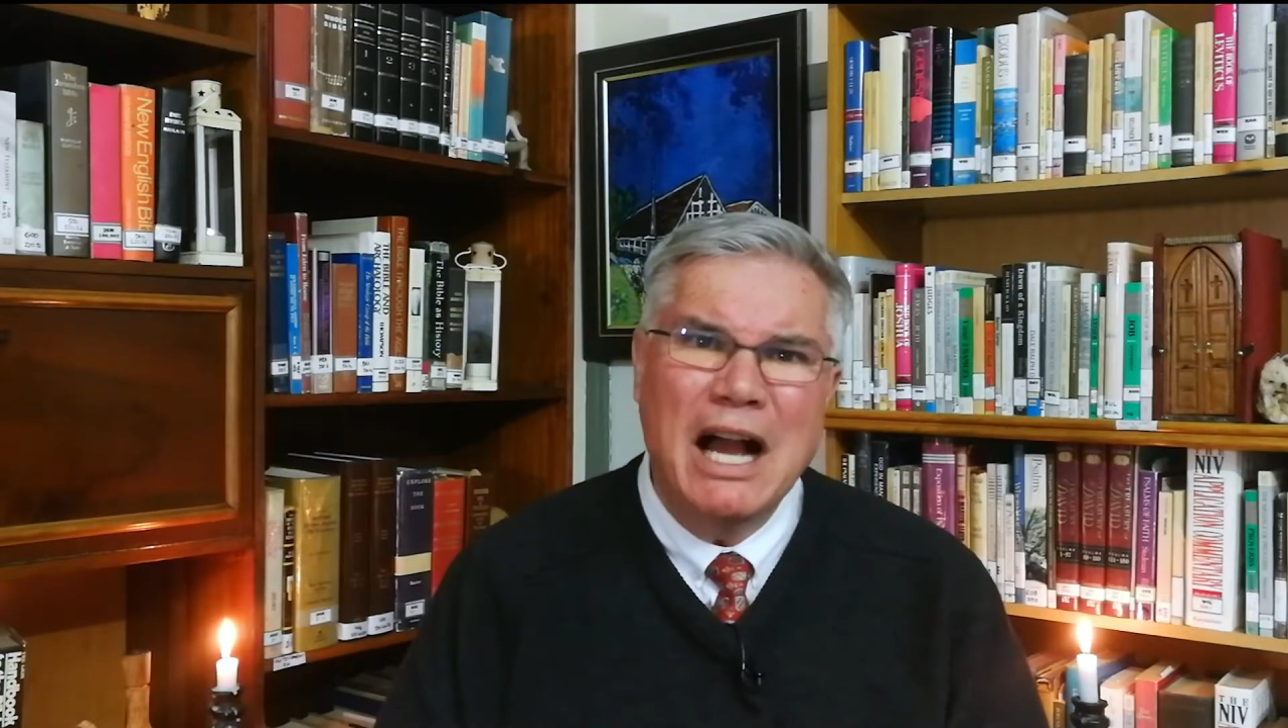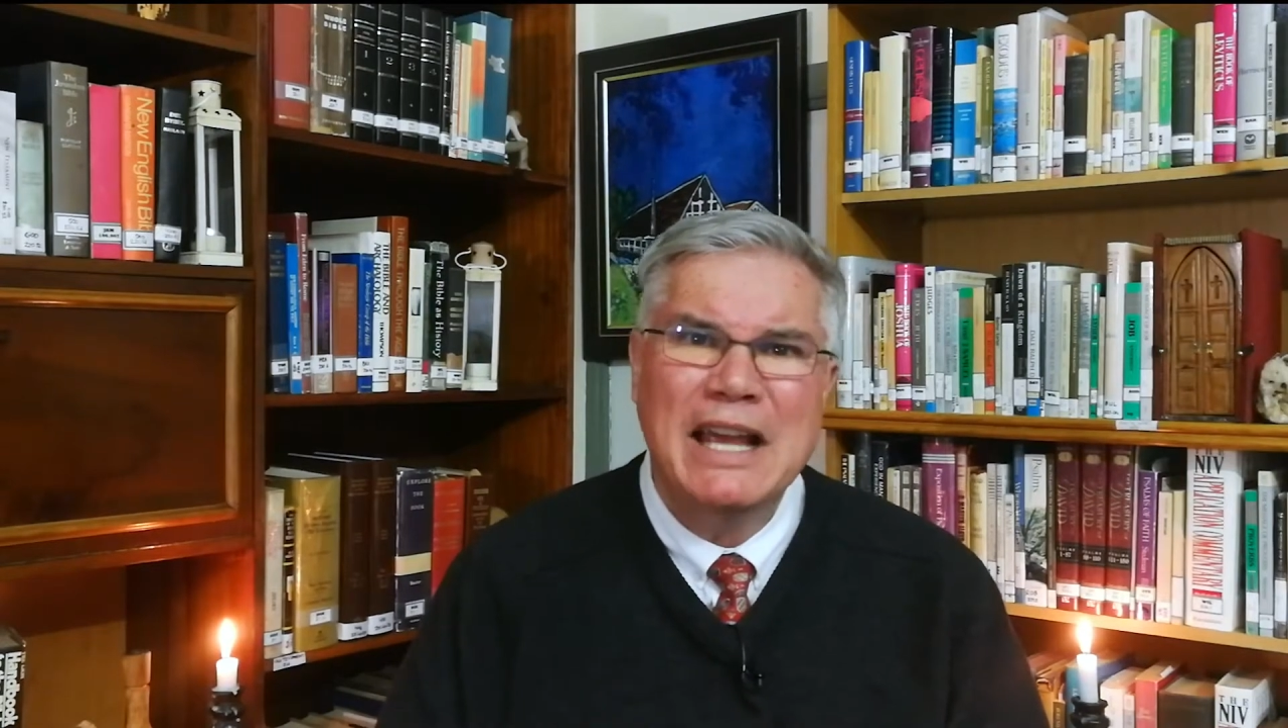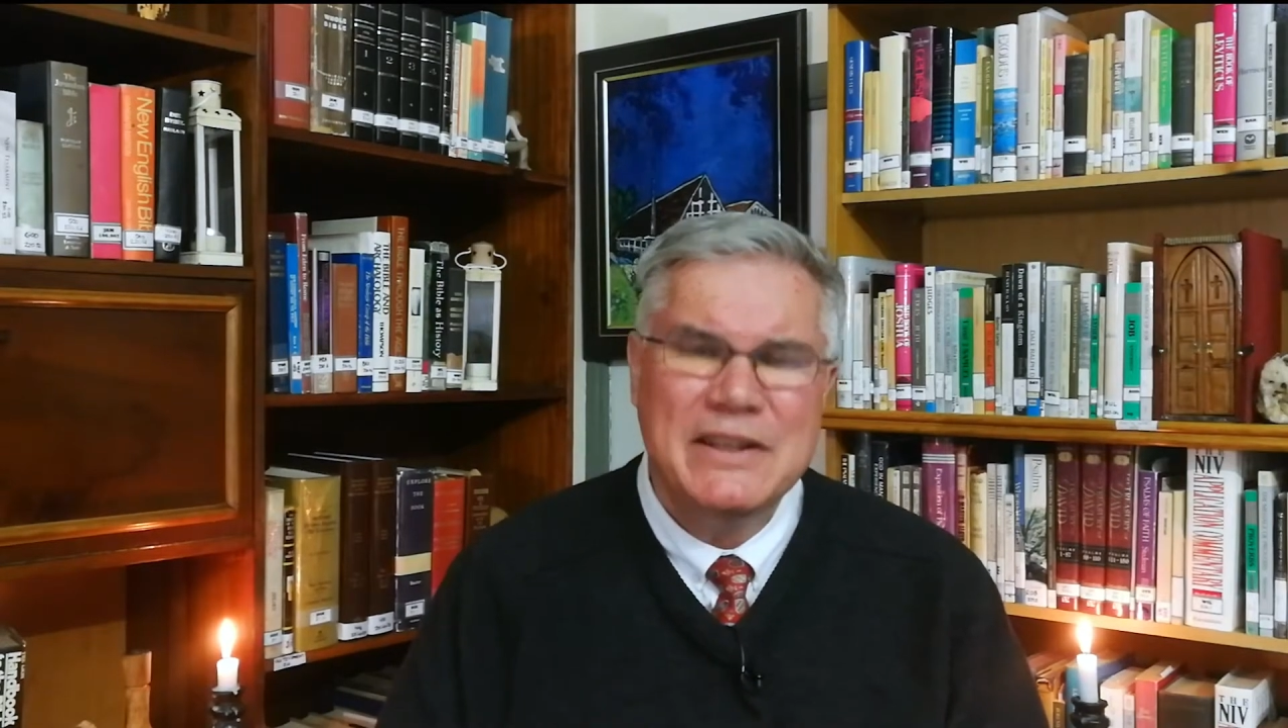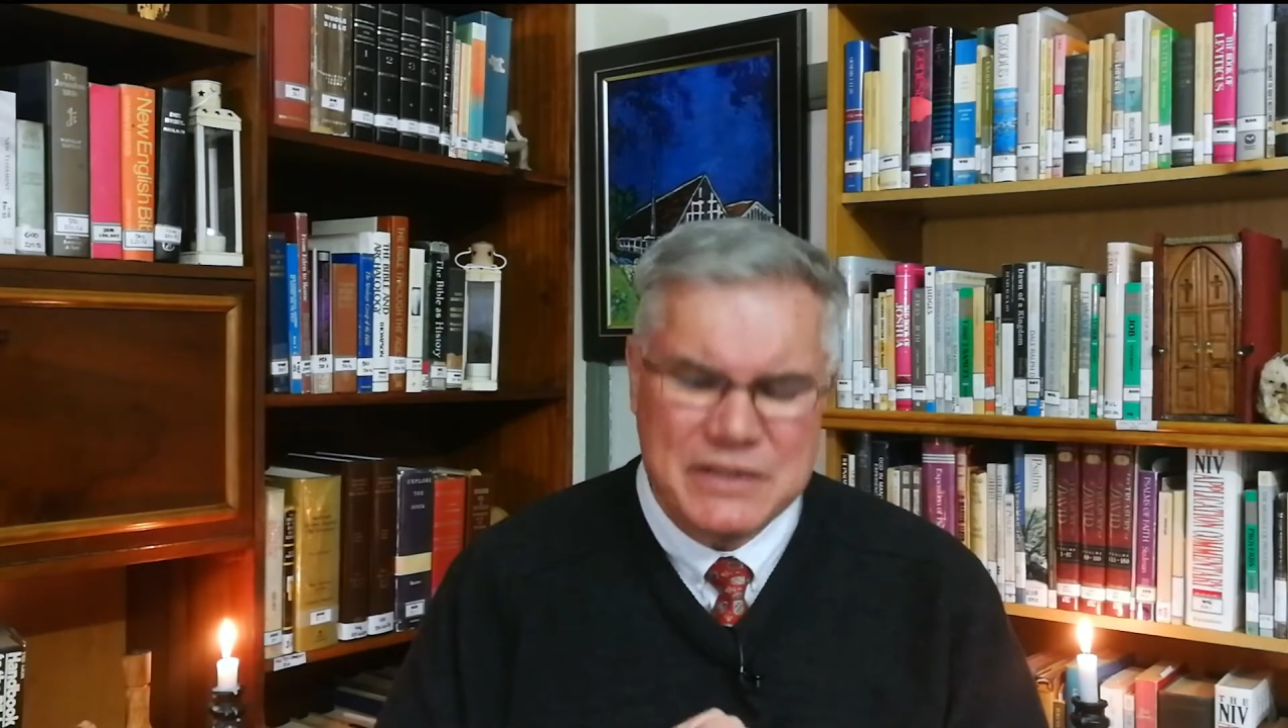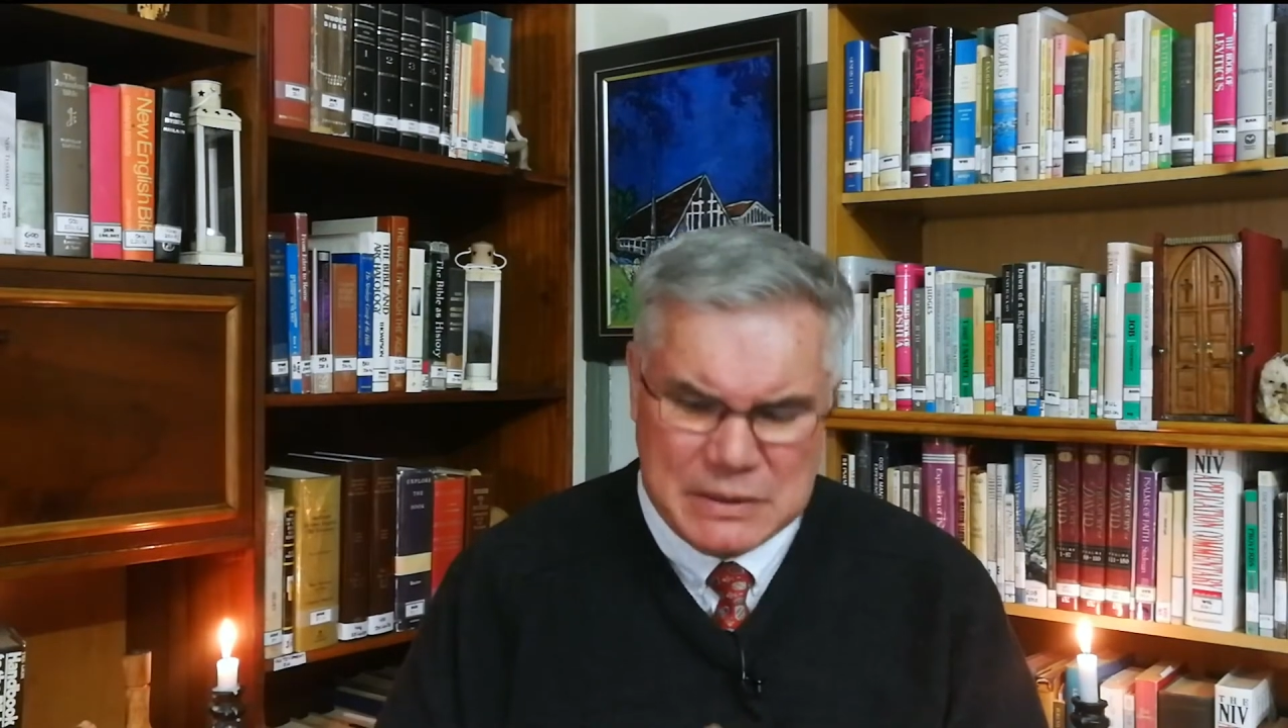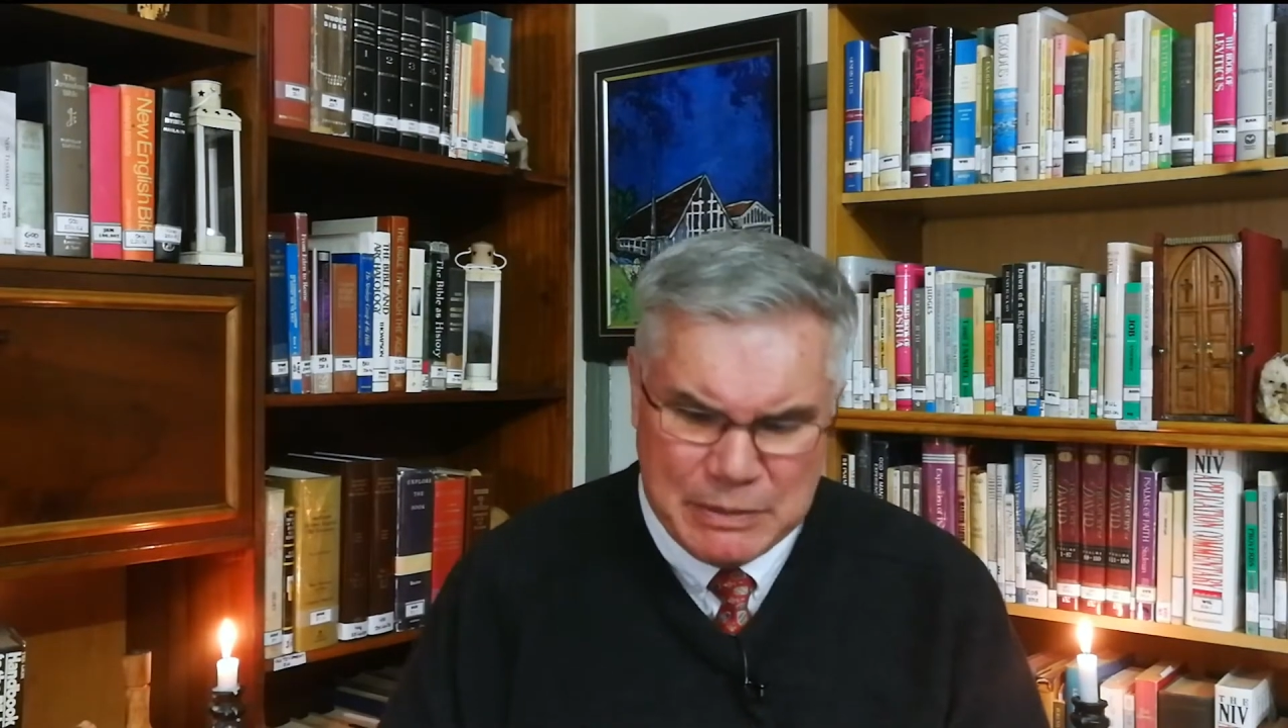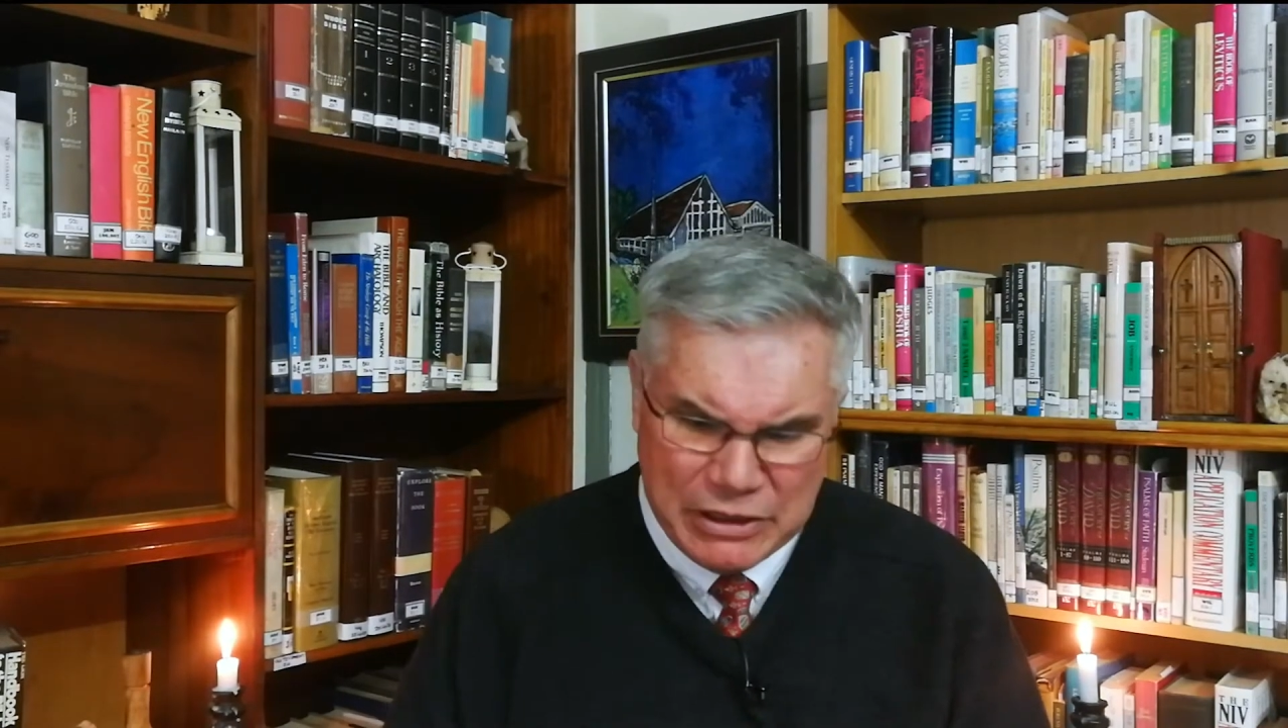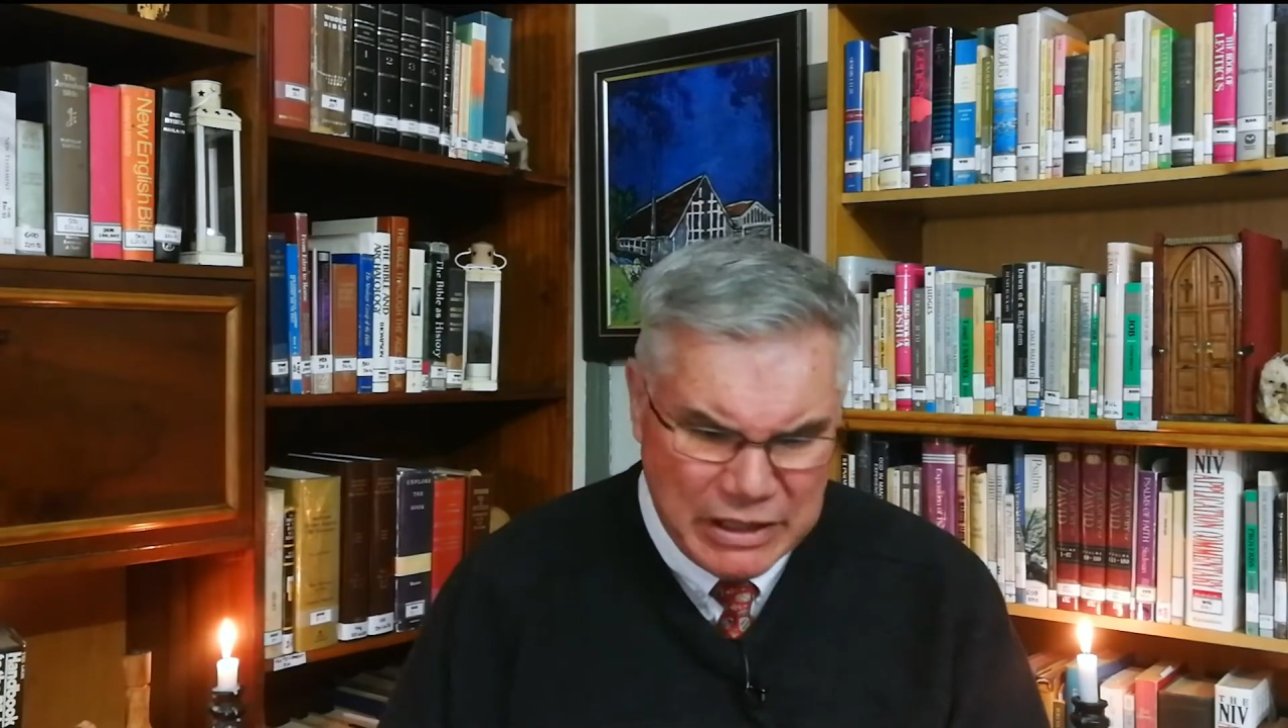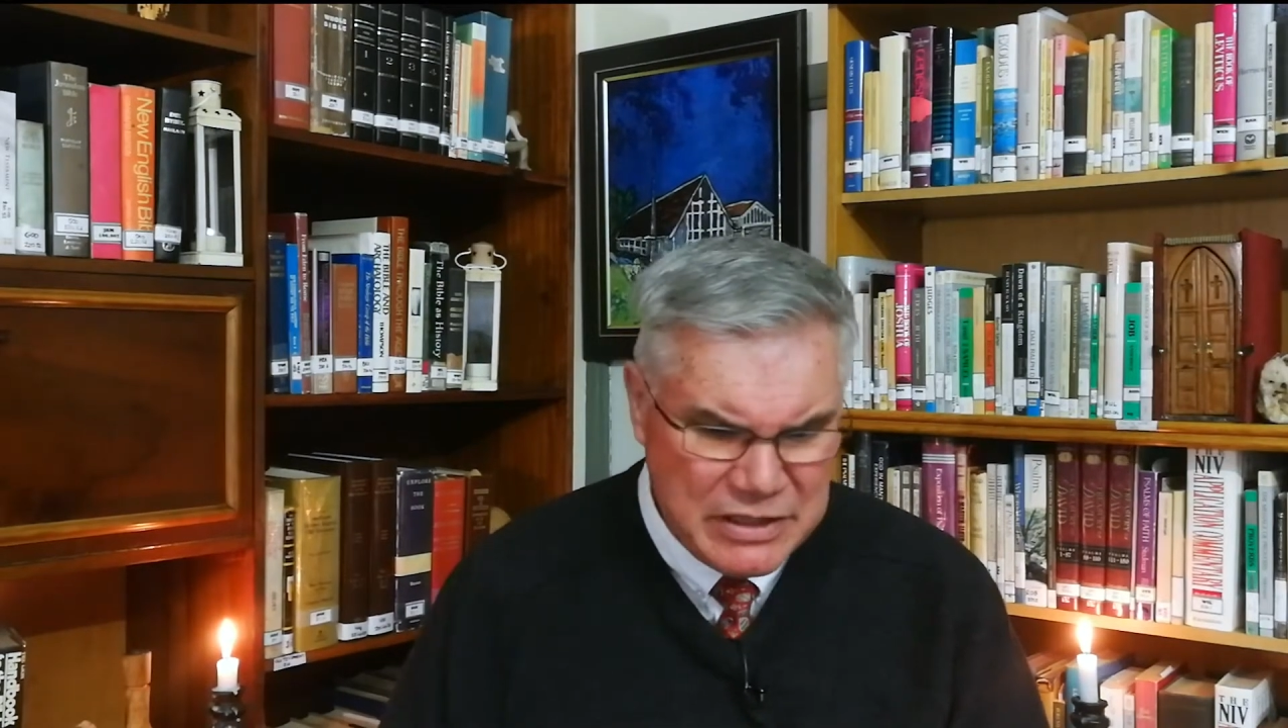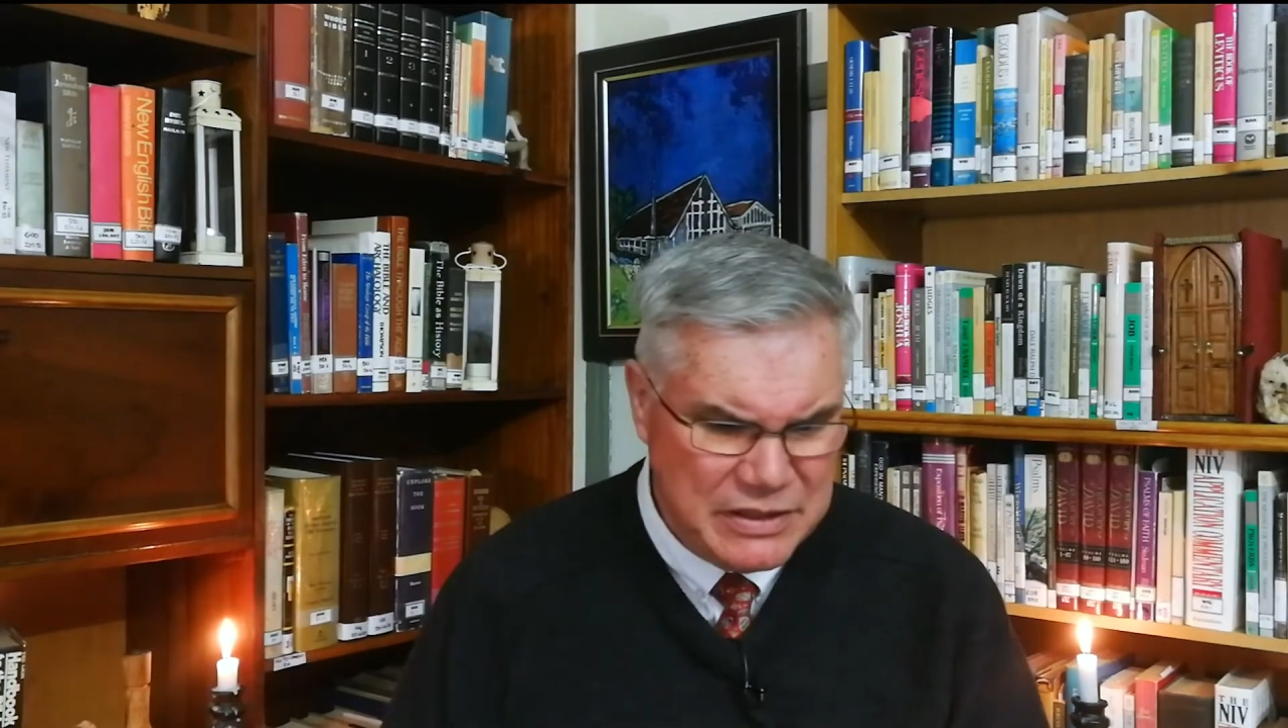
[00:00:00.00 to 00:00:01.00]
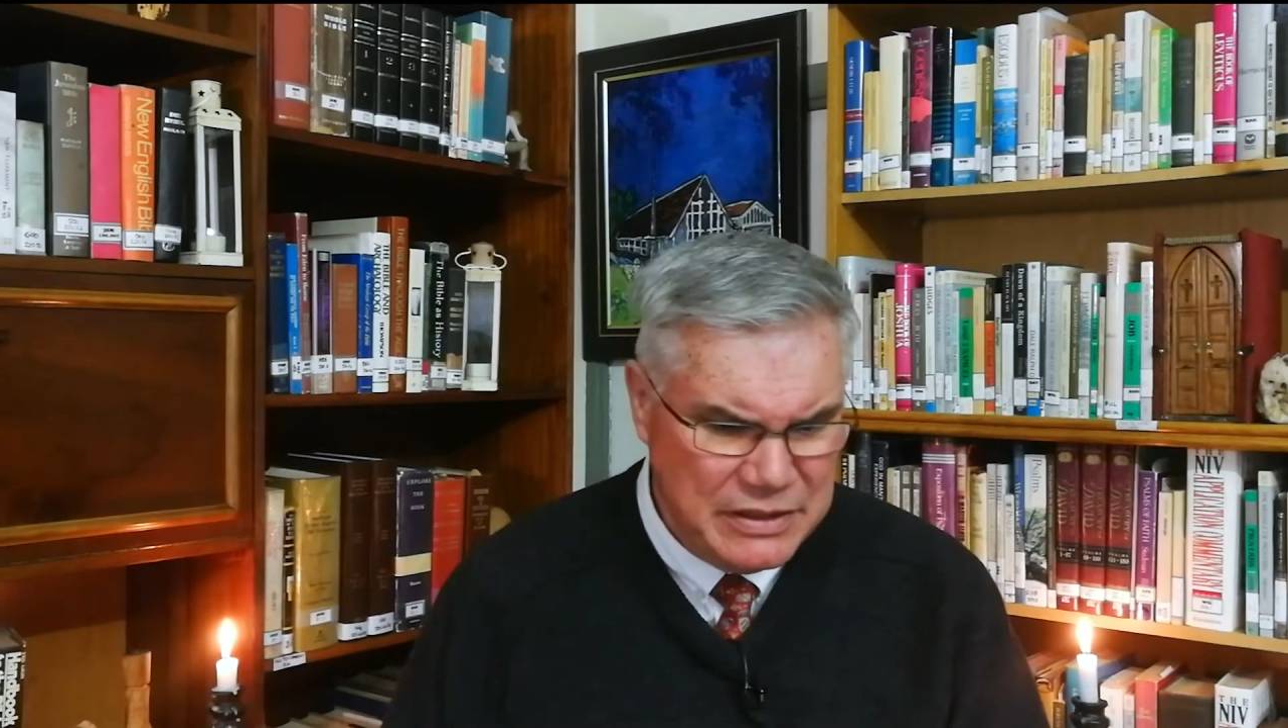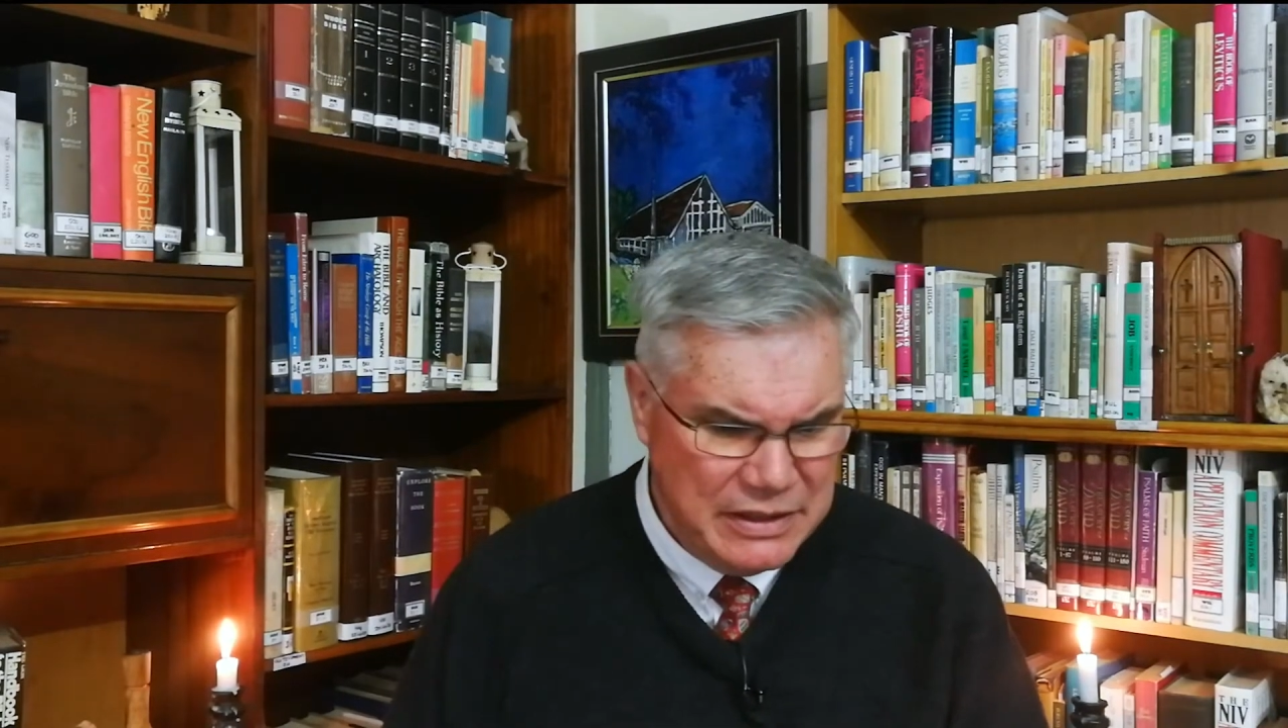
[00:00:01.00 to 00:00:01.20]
His Spirit.